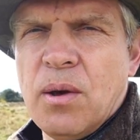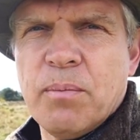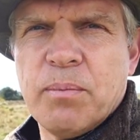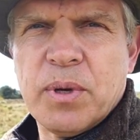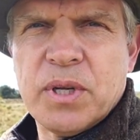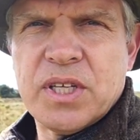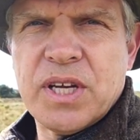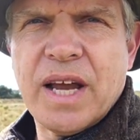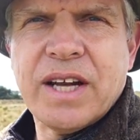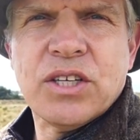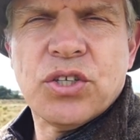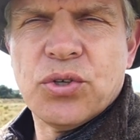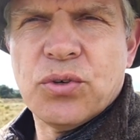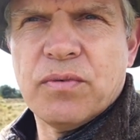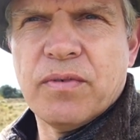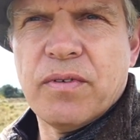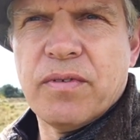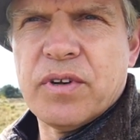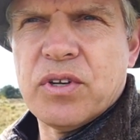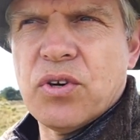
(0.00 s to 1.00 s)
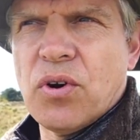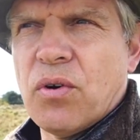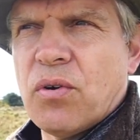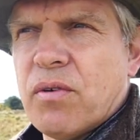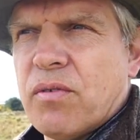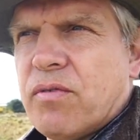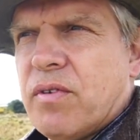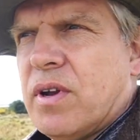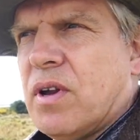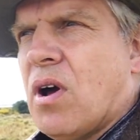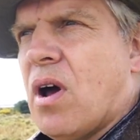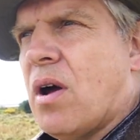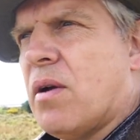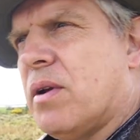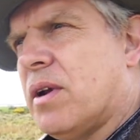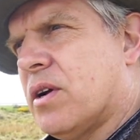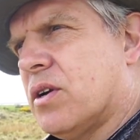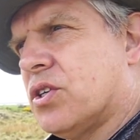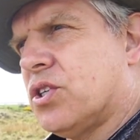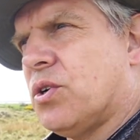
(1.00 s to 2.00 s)
potential for photography, not
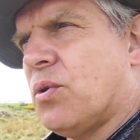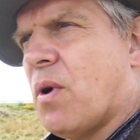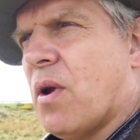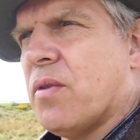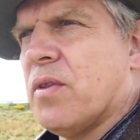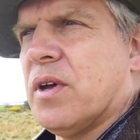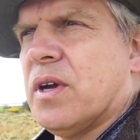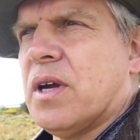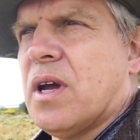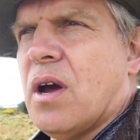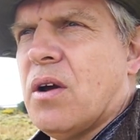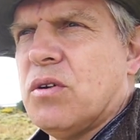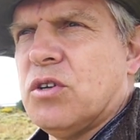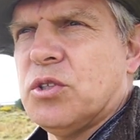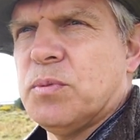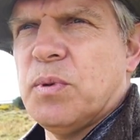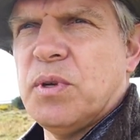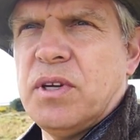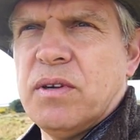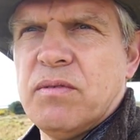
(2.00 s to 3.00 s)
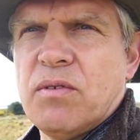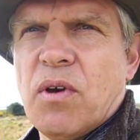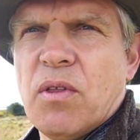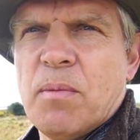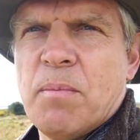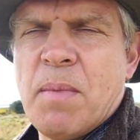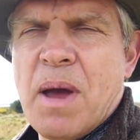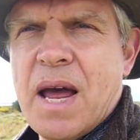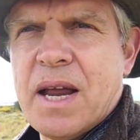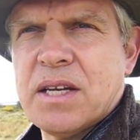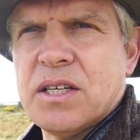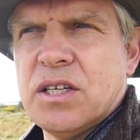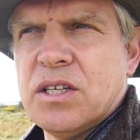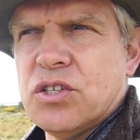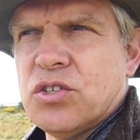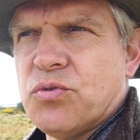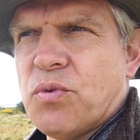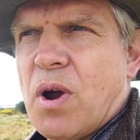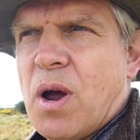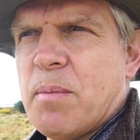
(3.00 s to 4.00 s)
only because you're on the coast, but you've got the
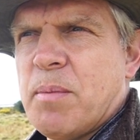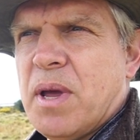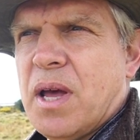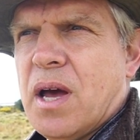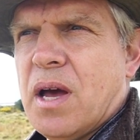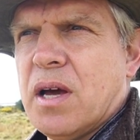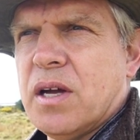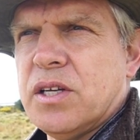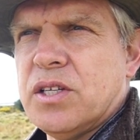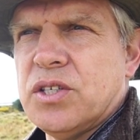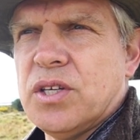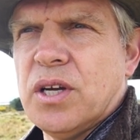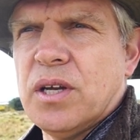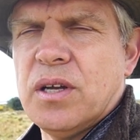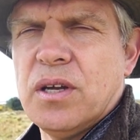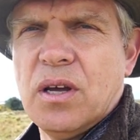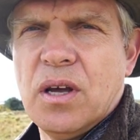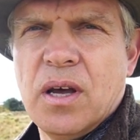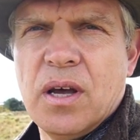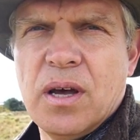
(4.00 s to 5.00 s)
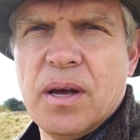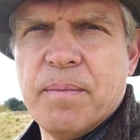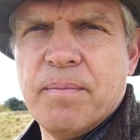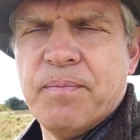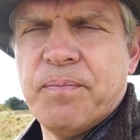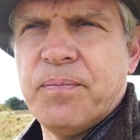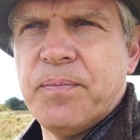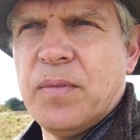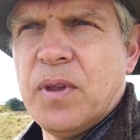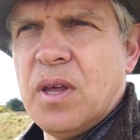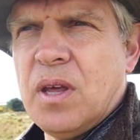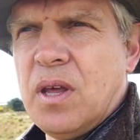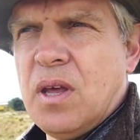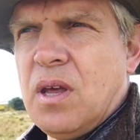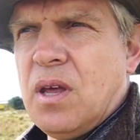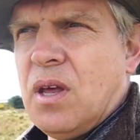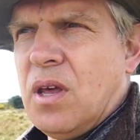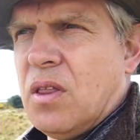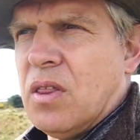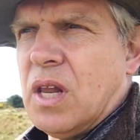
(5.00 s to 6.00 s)
mountains right behind you,
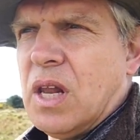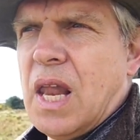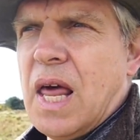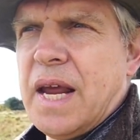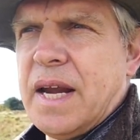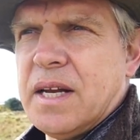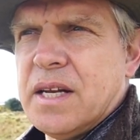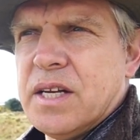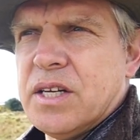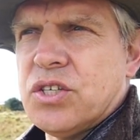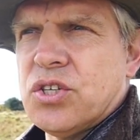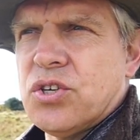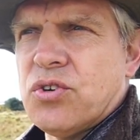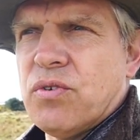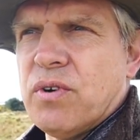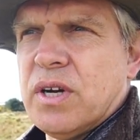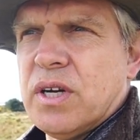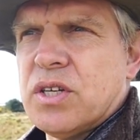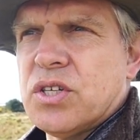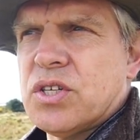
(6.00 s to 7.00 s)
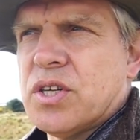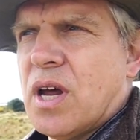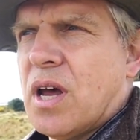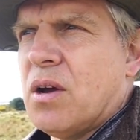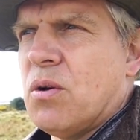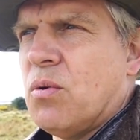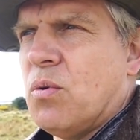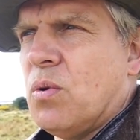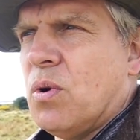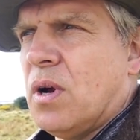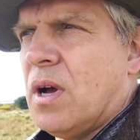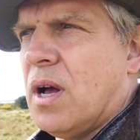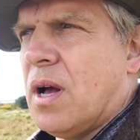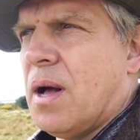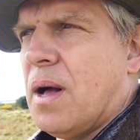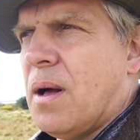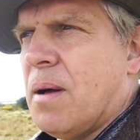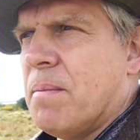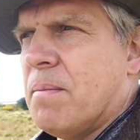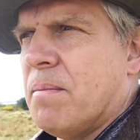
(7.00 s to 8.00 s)
the Lake District. So
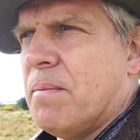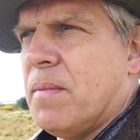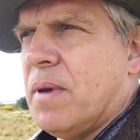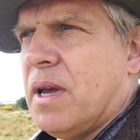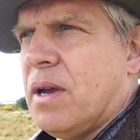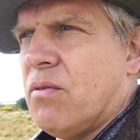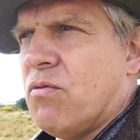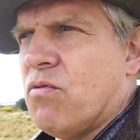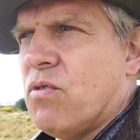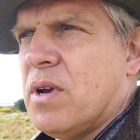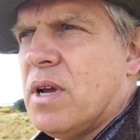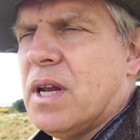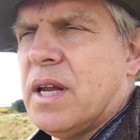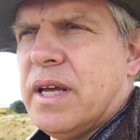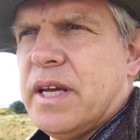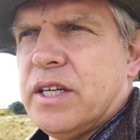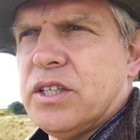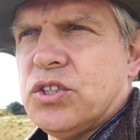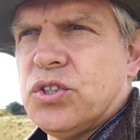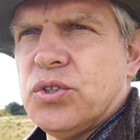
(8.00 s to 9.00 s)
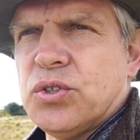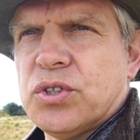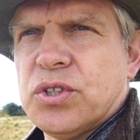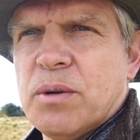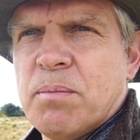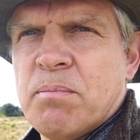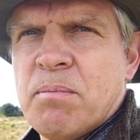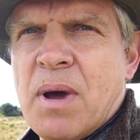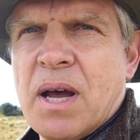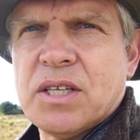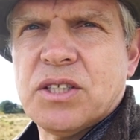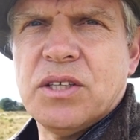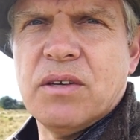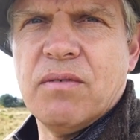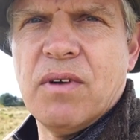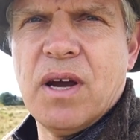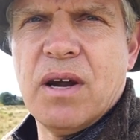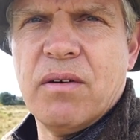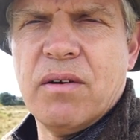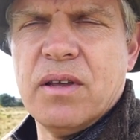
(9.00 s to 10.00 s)
it really is just a
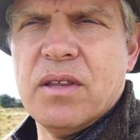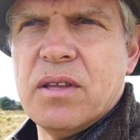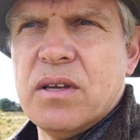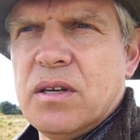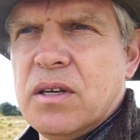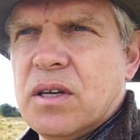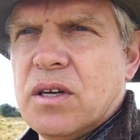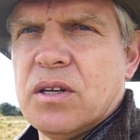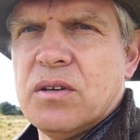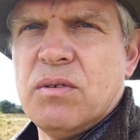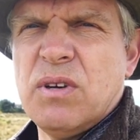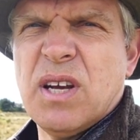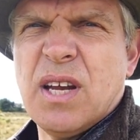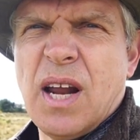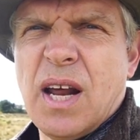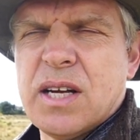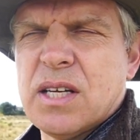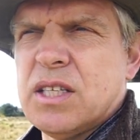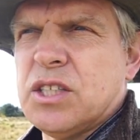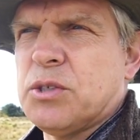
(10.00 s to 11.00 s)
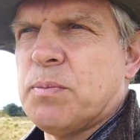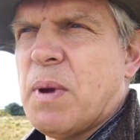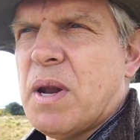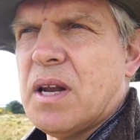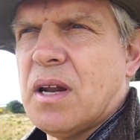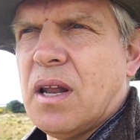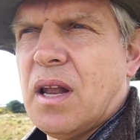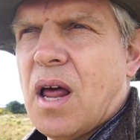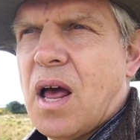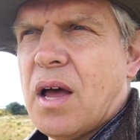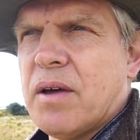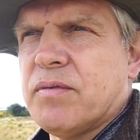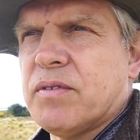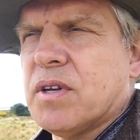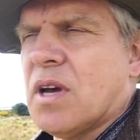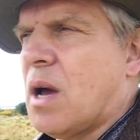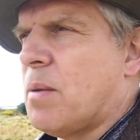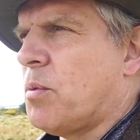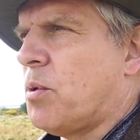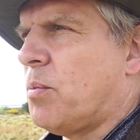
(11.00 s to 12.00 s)
massive area that you could actually spend a
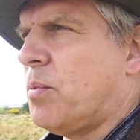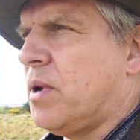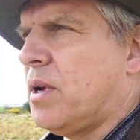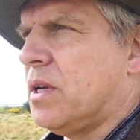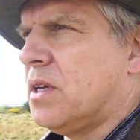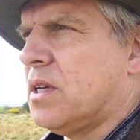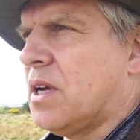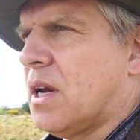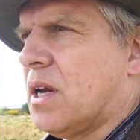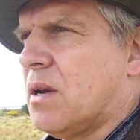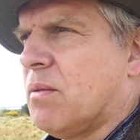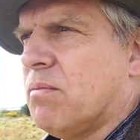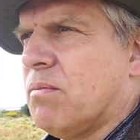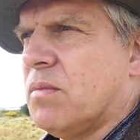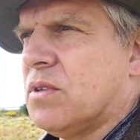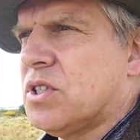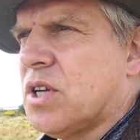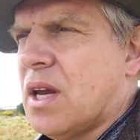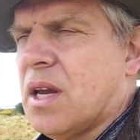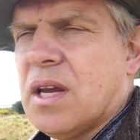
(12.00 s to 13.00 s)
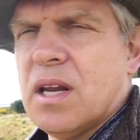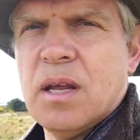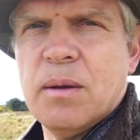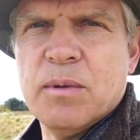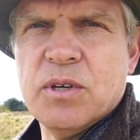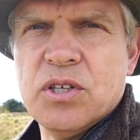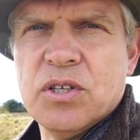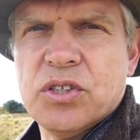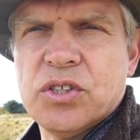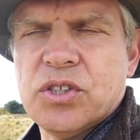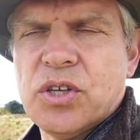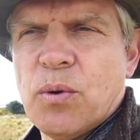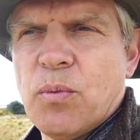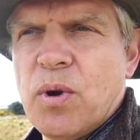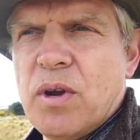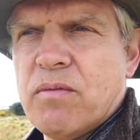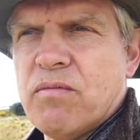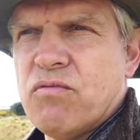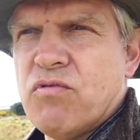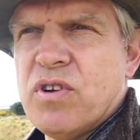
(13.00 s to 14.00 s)
lifetime up here taking images. So
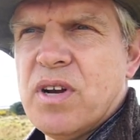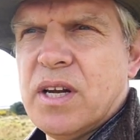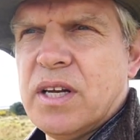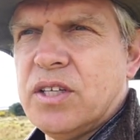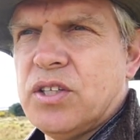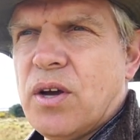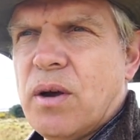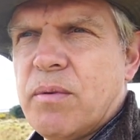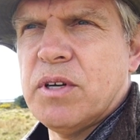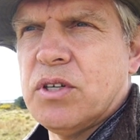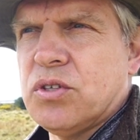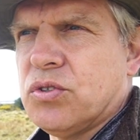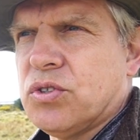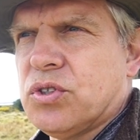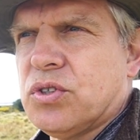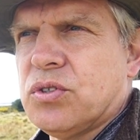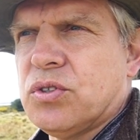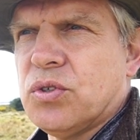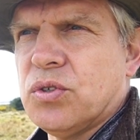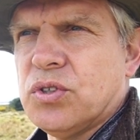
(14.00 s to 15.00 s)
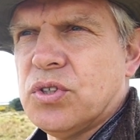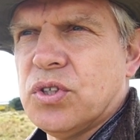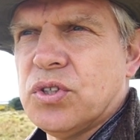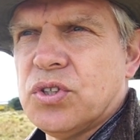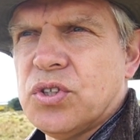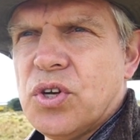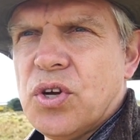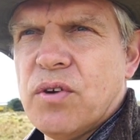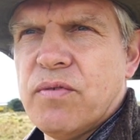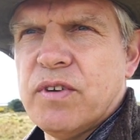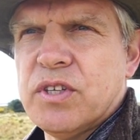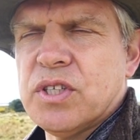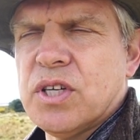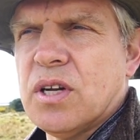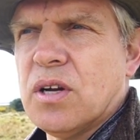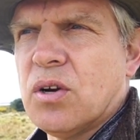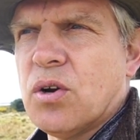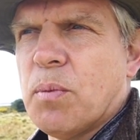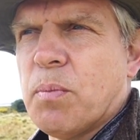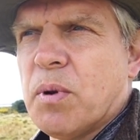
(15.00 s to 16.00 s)
we've really just touched the surface
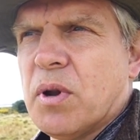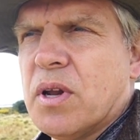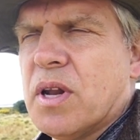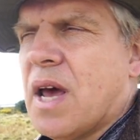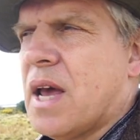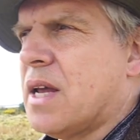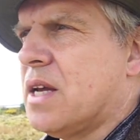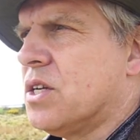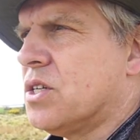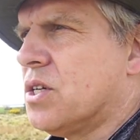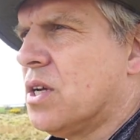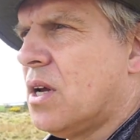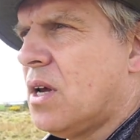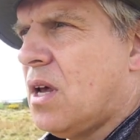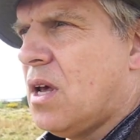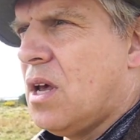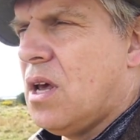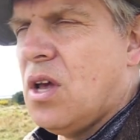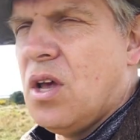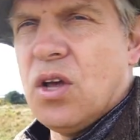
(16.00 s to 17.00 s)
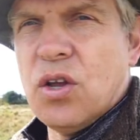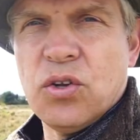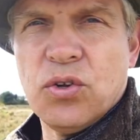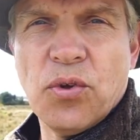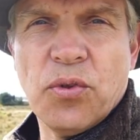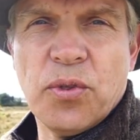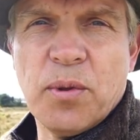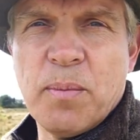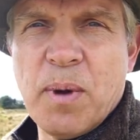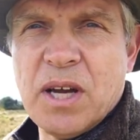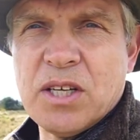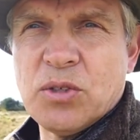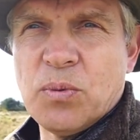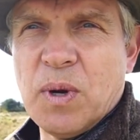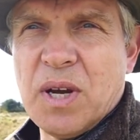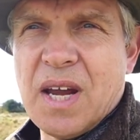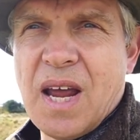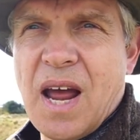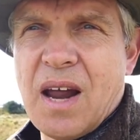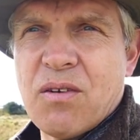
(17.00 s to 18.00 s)
in a couple of days, done the best
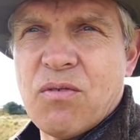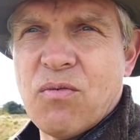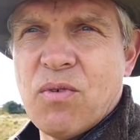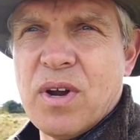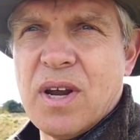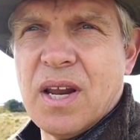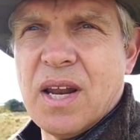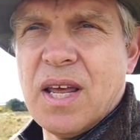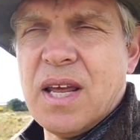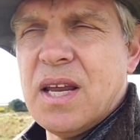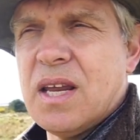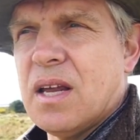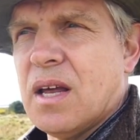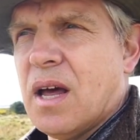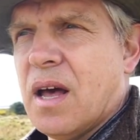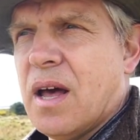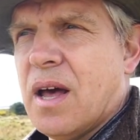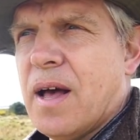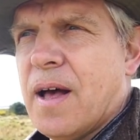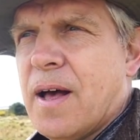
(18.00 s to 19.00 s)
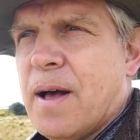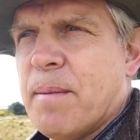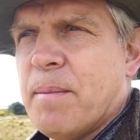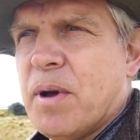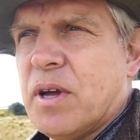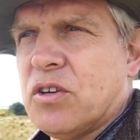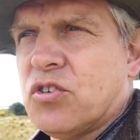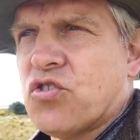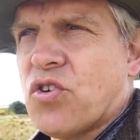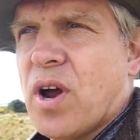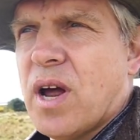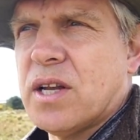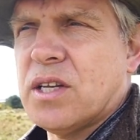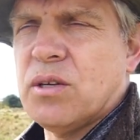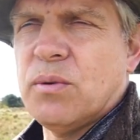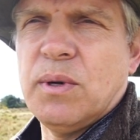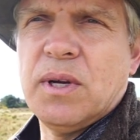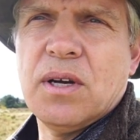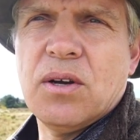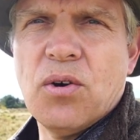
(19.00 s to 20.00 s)
we can really, and tried
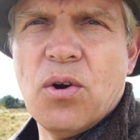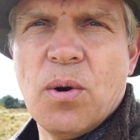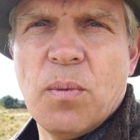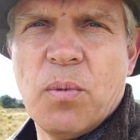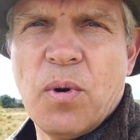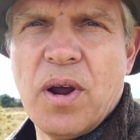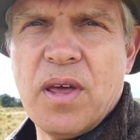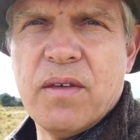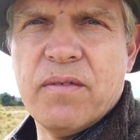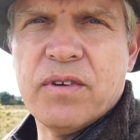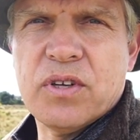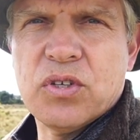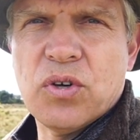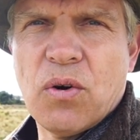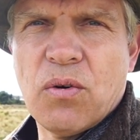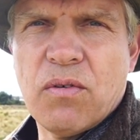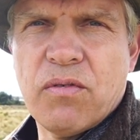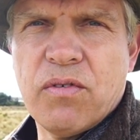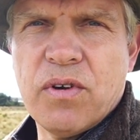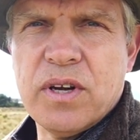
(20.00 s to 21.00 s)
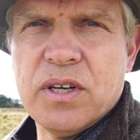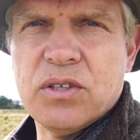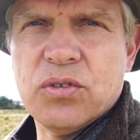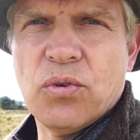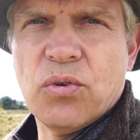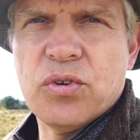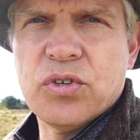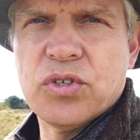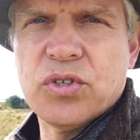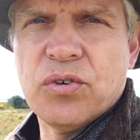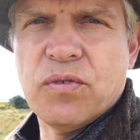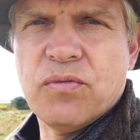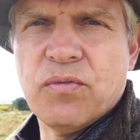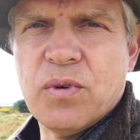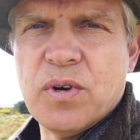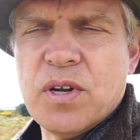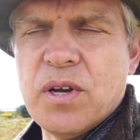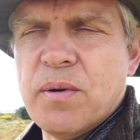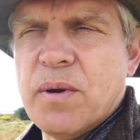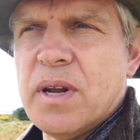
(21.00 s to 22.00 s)
to incorporate the photography into other stuff
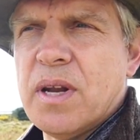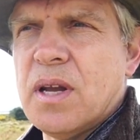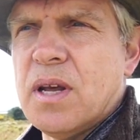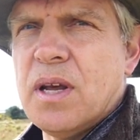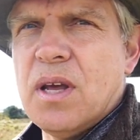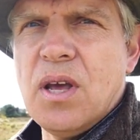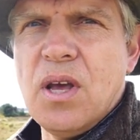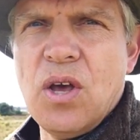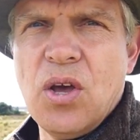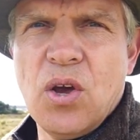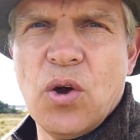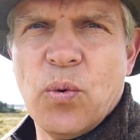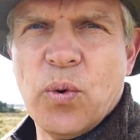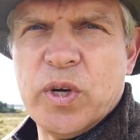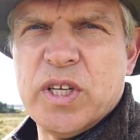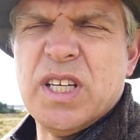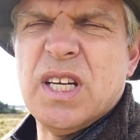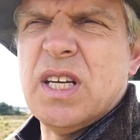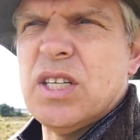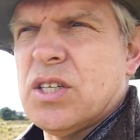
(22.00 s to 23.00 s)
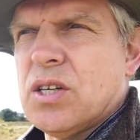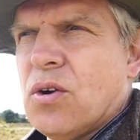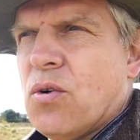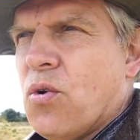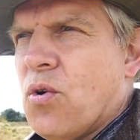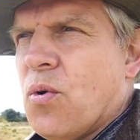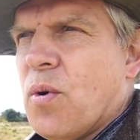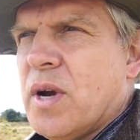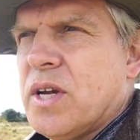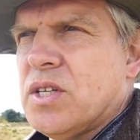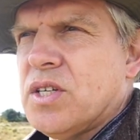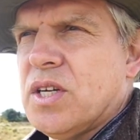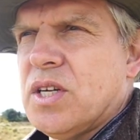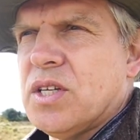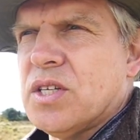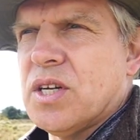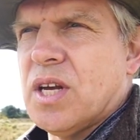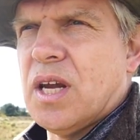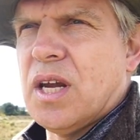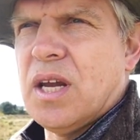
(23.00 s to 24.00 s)
we're doing, which isn't always
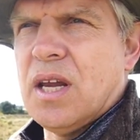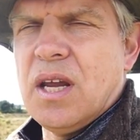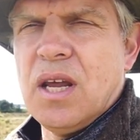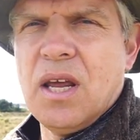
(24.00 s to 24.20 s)
easy.